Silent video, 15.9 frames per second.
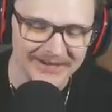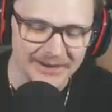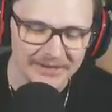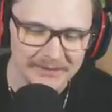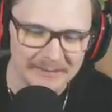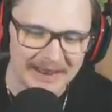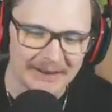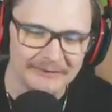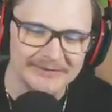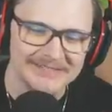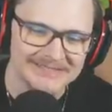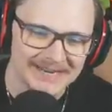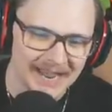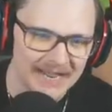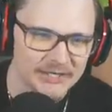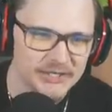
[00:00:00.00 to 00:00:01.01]
on the mound. He's
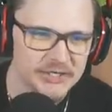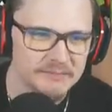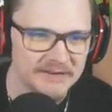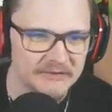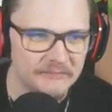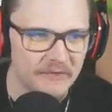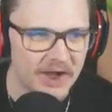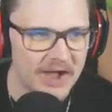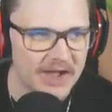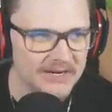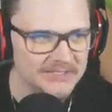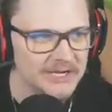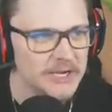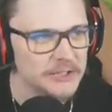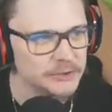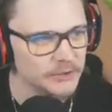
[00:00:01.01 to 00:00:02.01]
got Jimmie Foxx.
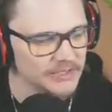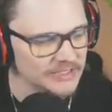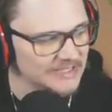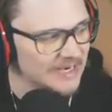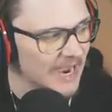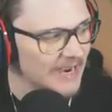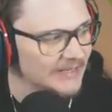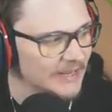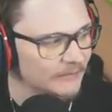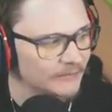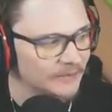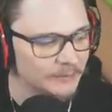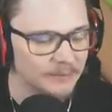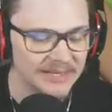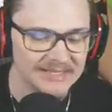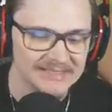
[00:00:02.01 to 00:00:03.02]
So this guy definitely
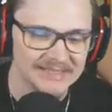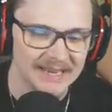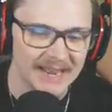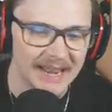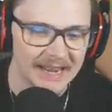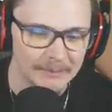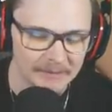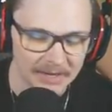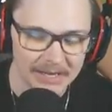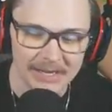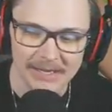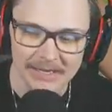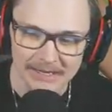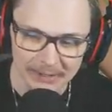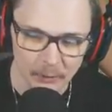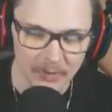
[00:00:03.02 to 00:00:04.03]
plays the game
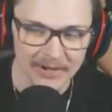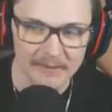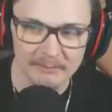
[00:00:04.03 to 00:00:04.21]
quite a